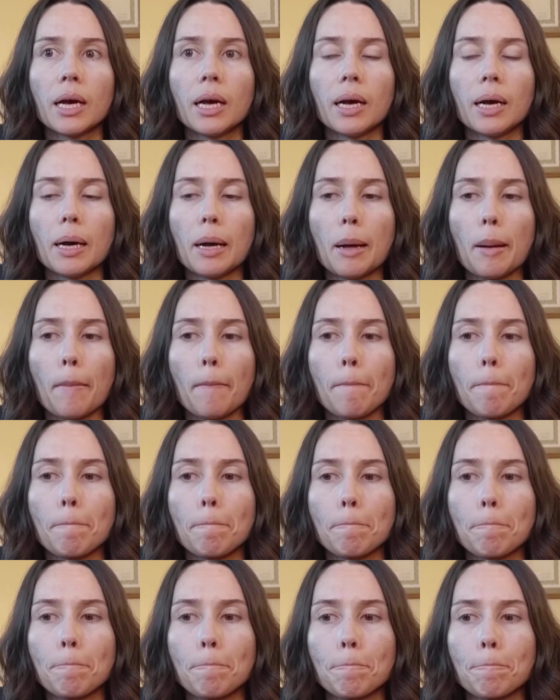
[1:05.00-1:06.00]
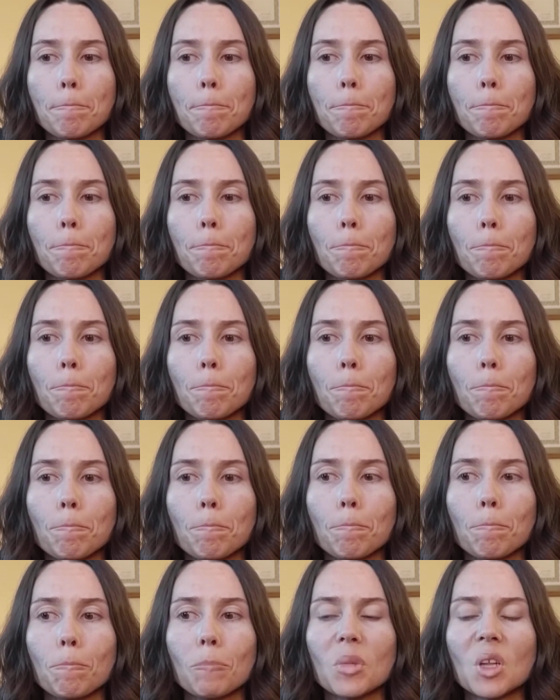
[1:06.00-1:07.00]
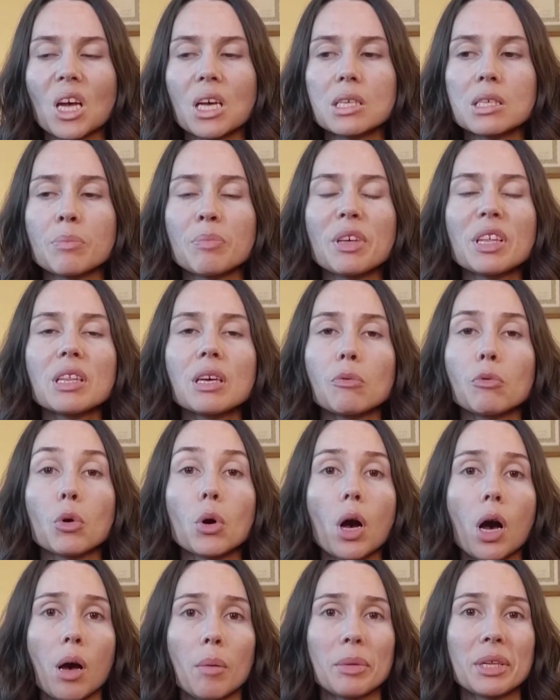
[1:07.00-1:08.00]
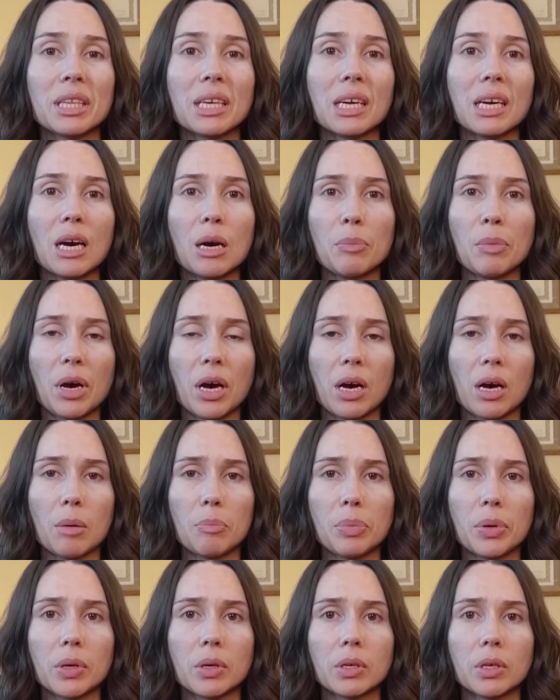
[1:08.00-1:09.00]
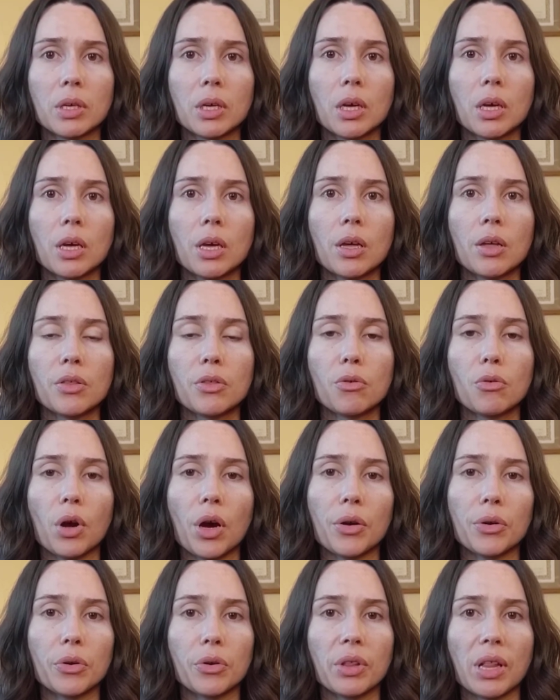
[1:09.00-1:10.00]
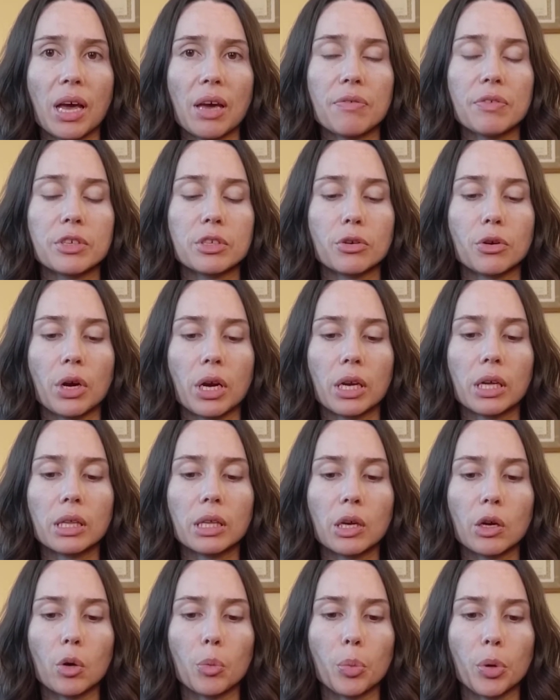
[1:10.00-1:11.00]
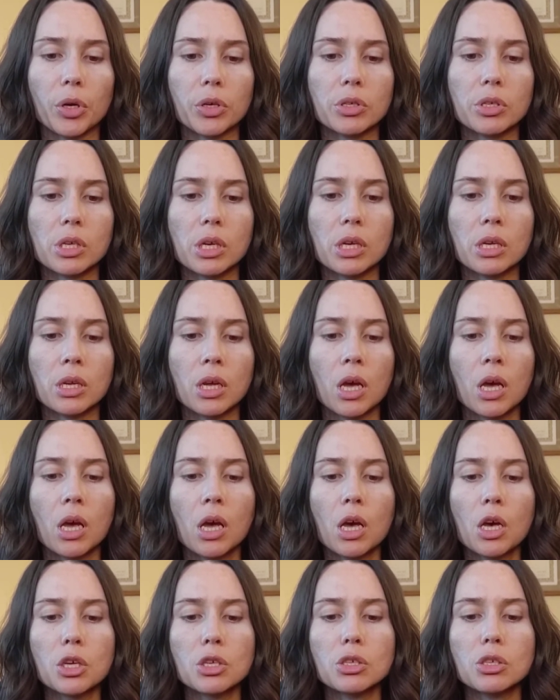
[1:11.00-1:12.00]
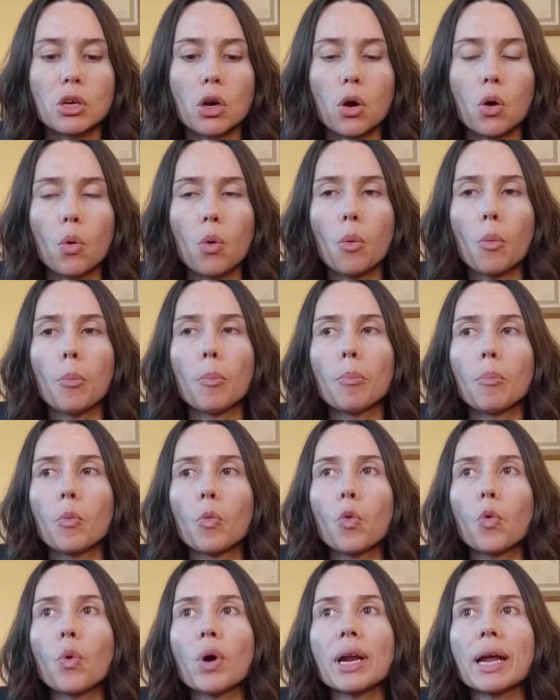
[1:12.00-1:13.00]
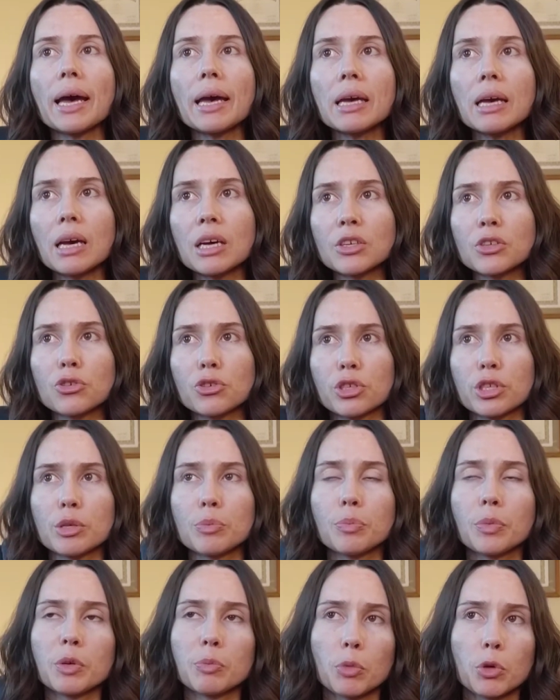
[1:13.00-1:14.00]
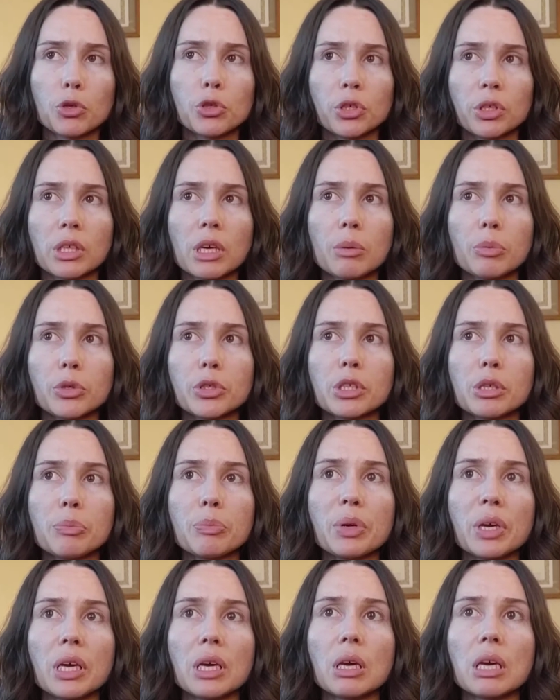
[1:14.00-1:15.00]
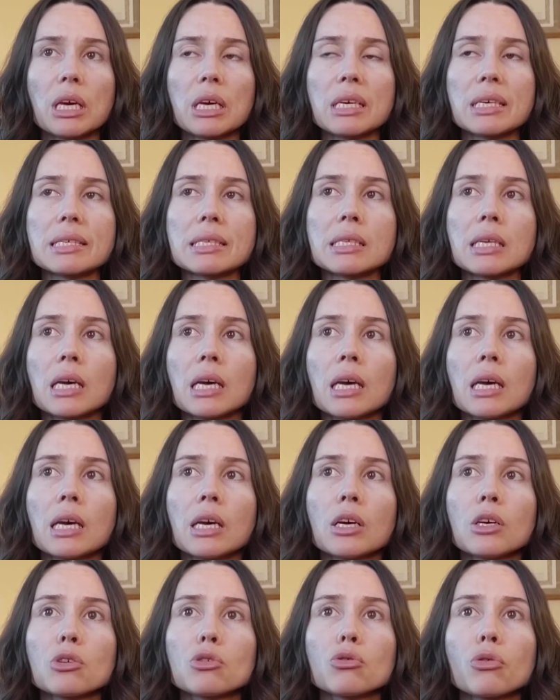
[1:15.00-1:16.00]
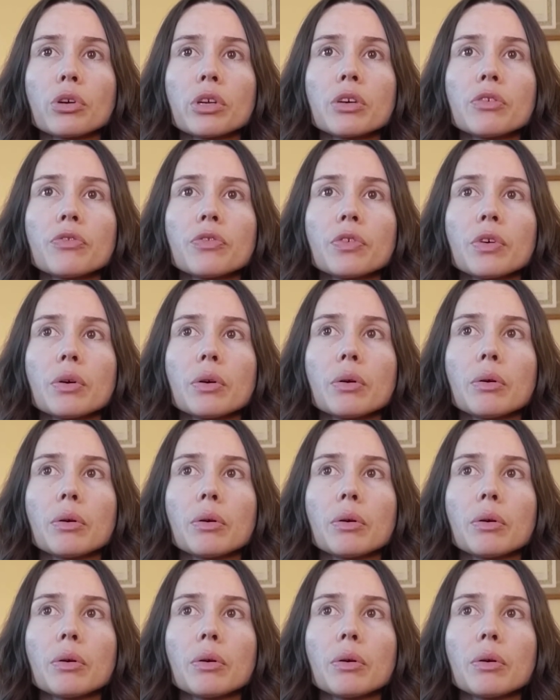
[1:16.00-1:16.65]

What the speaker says: um, something that will commonly come up throughout your life as a chronically ill person. So, what I understood emotional labor to be is sort of